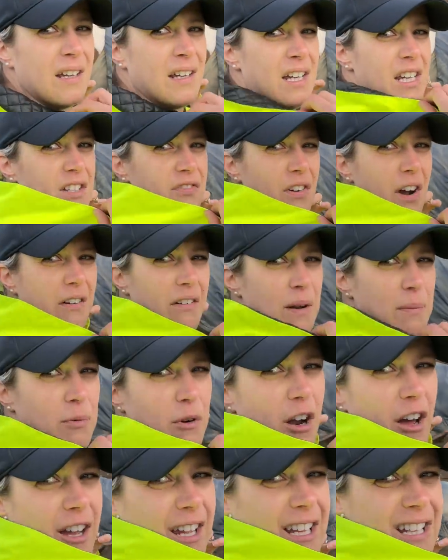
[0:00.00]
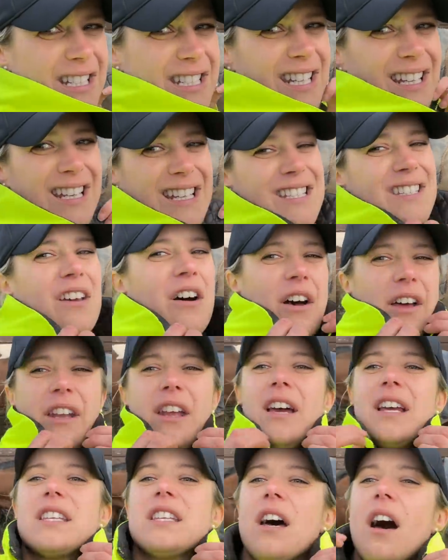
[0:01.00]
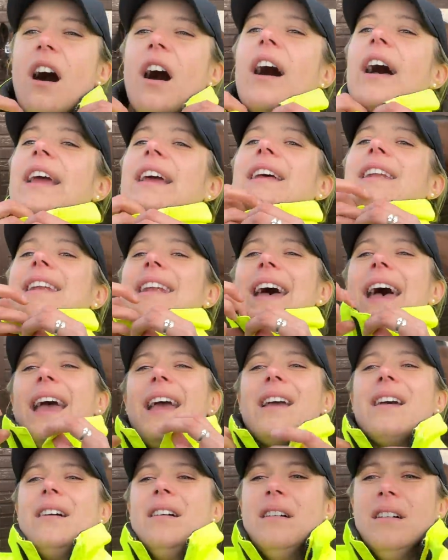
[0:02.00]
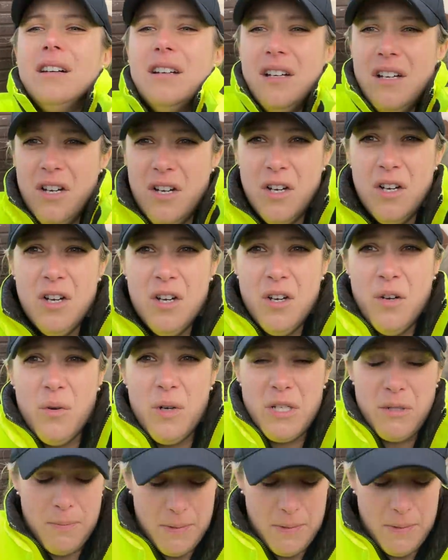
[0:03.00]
It's very bright. It's got a nice high neck, which